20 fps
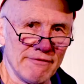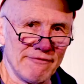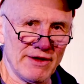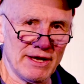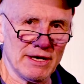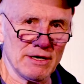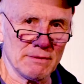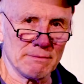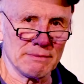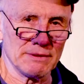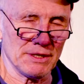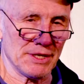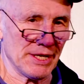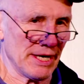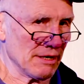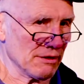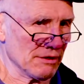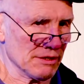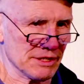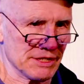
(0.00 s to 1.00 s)
available,
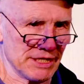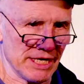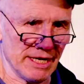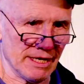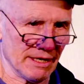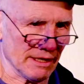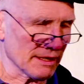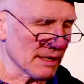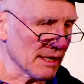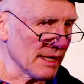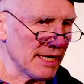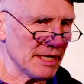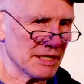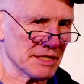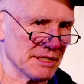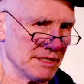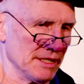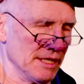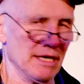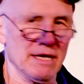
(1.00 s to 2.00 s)
that could take at
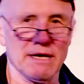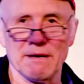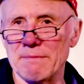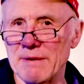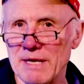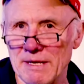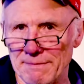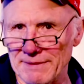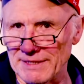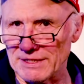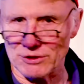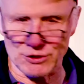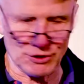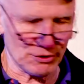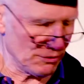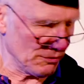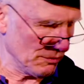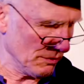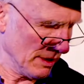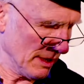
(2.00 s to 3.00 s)
least a year, maybe
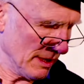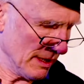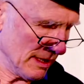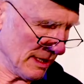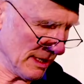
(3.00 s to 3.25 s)
2.